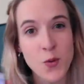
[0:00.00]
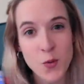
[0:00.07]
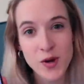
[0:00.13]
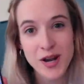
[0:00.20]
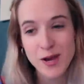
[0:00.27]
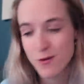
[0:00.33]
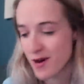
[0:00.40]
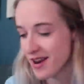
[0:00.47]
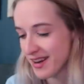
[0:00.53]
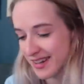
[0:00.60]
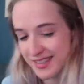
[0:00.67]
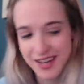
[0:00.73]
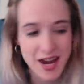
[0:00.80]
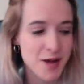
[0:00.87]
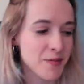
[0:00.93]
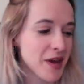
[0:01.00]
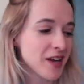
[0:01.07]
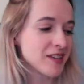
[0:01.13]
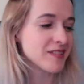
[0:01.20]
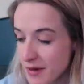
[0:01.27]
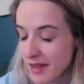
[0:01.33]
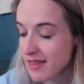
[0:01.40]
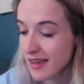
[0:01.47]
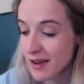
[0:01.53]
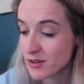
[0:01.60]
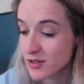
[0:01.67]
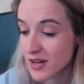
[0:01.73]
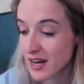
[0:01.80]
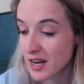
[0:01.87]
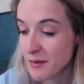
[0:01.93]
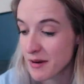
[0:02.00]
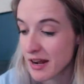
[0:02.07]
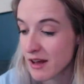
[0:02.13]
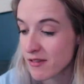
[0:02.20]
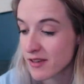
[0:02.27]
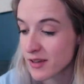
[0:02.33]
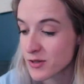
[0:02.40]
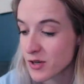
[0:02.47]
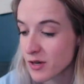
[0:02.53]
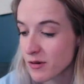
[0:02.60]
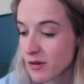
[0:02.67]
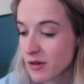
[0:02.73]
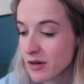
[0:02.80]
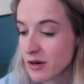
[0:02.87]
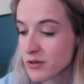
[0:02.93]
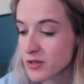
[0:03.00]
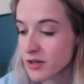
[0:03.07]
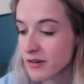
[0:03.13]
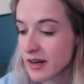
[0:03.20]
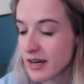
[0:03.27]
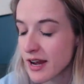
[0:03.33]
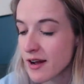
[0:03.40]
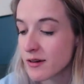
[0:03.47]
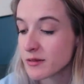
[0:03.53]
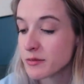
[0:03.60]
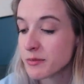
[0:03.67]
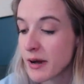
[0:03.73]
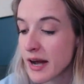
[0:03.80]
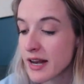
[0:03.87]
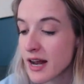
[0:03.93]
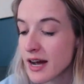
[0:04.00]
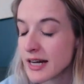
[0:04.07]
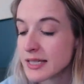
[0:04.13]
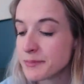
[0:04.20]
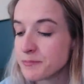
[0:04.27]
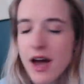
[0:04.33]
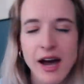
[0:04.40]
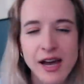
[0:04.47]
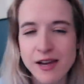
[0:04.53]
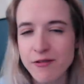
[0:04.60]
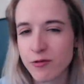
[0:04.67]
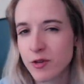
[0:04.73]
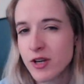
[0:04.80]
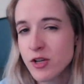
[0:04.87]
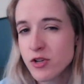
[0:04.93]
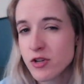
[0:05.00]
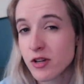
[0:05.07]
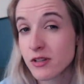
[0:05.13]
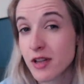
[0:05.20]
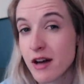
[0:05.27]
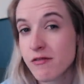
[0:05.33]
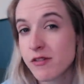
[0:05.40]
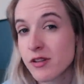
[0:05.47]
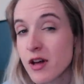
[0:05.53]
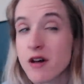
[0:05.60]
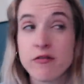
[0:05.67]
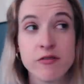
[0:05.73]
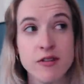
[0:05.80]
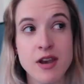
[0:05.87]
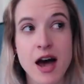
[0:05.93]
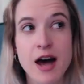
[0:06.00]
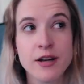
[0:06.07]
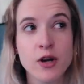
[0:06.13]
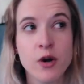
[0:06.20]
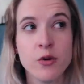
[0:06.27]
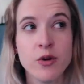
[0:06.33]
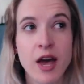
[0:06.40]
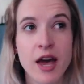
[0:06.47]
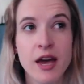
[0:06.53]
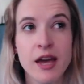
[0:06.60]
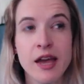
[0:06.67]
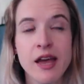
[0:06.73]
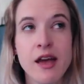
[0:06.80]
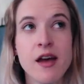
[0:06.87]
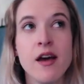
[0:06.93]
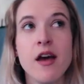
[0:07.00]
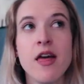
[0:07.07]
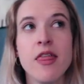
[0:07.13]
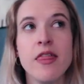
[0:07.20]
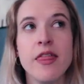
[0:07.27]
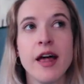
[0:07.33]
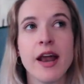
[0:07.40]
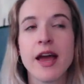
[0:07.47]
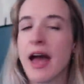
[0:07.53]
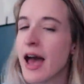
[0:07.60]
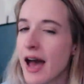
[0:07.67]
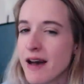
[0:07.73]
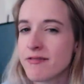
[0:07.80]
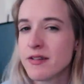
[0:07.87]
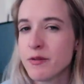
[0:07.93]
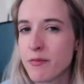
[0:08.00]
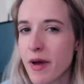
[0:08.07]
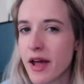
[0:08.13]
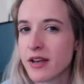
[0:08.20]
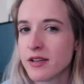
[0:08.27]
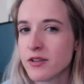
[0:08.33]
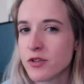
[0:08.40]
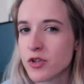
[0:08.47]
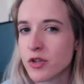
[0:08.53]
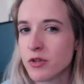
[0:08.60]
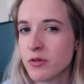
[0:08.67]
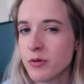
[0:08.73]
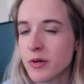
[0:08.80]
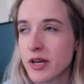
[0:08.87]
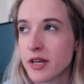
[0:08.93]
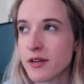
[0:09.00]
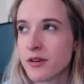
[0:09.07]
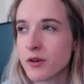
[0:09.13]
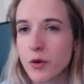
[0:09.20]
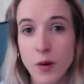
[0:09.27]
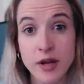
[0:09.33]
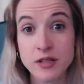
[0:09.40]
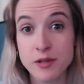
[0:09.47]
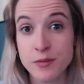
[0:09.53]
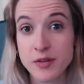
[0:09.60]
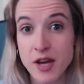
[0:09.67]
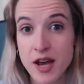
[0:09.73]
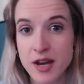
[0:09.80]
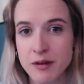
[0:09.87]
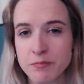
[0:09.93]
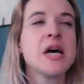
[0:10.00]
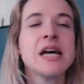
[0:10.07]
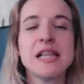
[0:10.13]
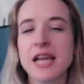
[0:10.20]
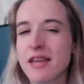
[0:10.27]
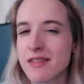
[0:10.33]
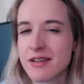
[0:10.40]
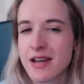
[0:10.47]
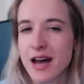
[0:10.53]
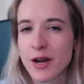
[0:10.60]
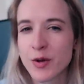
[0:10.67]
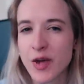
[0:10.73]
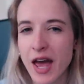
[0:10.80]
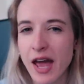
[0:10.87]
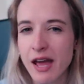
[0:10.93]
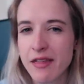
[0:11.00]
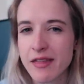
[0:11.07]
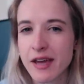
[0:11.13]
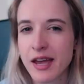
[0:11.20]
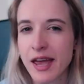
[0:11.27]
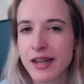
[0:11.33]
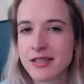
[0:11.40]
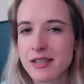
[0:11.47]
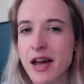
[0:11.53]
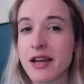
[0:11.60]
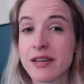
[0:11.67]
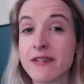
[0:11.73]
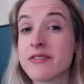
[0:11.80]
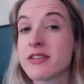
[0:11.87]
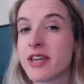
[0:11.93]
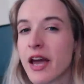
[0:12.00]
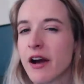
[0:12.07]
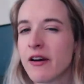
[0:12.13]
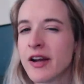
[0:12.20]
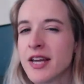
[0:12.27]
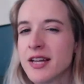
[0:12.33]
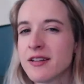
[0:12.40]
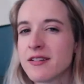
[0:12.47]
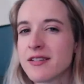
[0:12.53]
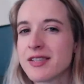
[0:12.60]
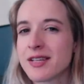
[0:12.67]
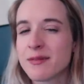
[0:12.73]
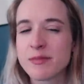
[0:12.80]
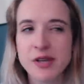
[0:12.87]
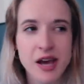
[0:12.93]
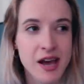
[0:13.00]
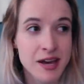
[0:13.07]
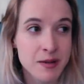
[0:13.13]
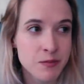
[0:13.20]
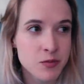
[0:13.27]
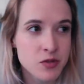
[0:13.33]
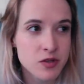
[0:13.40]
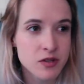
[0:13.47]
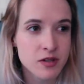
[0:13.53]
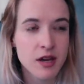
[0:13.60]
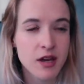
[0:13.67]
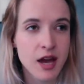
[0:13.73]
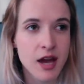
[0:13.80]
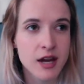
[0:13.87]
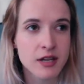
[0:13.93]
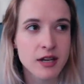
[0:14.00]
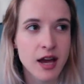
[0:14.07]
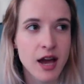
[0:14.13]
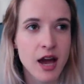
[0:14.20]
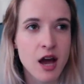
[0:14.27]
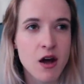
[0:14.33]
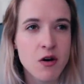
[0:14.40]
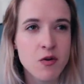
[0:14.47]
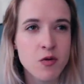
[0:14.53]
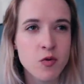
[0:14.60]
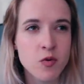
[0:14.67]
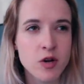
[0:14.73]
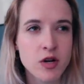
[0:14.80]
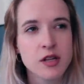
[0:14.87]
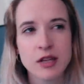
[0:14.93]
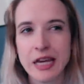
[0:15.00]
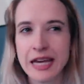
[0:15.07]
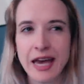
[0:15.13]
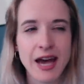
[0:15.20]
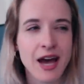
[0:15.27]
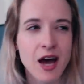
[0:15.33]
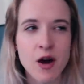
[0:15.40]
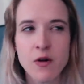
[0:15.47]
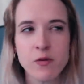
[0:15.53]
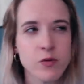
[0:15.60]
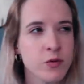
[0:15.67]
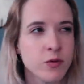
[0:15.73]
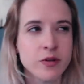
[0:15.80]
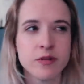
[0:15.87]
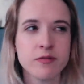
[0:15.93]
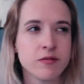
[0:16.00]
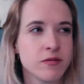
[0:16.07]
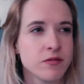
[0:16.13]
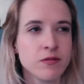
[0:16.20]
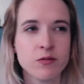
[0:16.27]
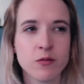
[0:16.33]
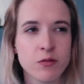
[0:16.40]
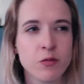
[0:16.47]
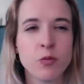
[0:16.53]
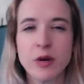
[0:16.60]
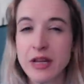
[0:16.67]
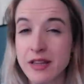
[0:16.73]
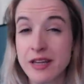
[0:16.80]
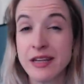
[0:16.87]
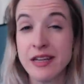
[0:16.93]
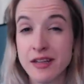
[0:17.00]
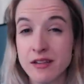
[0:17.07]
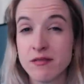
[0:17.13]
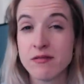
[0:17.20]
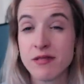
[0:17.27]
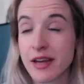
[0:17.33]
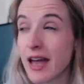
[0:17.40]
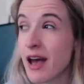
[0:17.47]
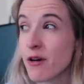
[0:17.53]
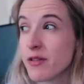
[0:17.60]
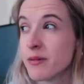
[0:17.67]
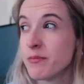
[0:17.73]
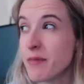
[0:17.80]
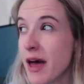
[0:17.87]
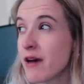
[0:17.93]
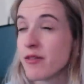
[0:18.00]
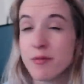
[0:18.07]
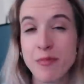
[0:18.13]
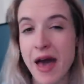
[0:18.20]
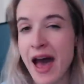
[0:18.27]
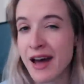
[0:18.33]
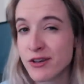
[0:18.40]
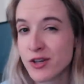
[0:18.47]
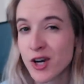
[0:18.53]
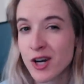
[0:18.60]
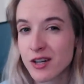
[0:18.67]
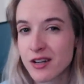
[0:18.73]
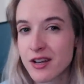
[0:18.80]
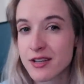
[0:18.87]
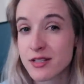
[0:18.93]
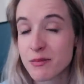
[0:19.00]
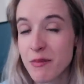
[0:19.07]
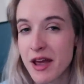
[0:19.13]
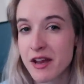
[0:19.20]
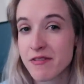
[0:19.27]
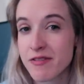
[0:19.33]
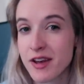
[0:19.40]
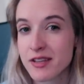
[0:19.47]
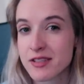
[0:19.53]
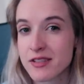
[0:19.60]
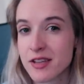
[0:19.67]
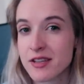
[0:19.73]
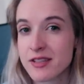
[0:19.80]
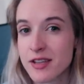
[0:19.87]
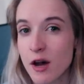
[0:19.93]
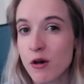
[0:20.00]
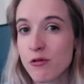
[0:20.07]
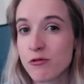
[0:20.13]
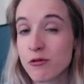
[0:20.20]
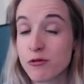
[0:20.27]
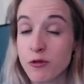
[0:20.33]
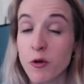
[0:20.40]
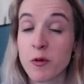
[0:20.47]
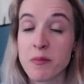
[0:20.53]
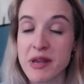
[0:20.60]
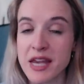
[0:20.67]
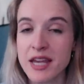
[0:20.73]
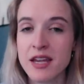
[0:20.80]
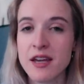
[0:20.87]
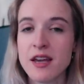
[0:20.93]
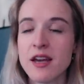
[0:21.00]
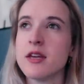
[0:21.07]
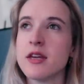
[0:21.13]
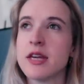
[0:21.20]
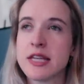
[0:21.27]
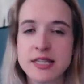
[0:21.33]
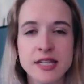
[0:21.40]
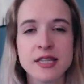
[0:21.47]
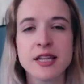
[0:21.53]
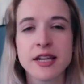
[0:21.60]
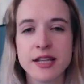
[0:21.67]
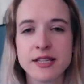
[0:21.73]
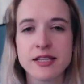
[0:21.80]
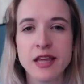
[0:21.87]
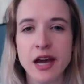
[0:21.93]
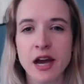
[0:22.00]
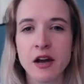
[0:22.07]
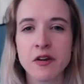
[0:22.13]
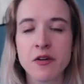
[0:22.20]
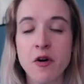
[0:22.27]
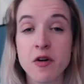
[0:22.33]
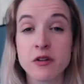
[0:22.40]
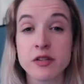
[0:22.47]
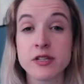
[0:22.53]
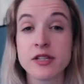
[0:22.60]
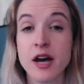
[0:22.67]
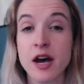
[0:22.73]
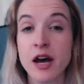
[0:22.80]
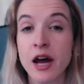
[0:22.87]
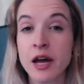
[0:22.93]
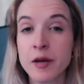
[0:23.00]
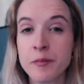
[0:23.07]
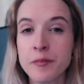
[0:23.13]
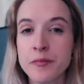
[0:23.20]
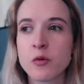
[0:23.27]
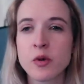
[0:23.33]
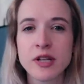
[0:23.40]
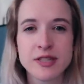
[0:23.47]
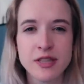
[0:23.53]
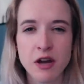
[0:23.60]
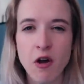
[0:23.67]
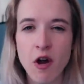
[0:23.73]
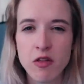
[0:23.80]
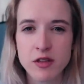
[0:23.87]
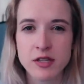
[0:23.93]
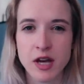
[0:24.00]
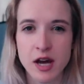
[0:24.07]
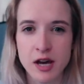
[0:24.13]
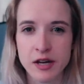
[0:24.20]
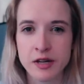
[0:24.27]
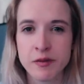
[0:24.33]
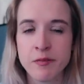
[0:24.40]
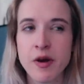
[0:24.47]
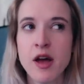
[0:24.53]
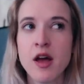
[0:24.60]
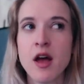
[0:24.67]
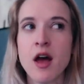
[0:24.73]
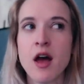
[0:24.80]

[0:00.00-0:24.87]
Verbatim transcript: What ironic timing. I think I was talking about how things are a roller coaster right now, but um, I've reached a level of not okay that I haven't been to in quite some time. Like the not okay that gets kind of scary sometimes. And how, like how really like how the how the bad darkness manifests itself for me isn't that it's there all the time. When it's there all the time,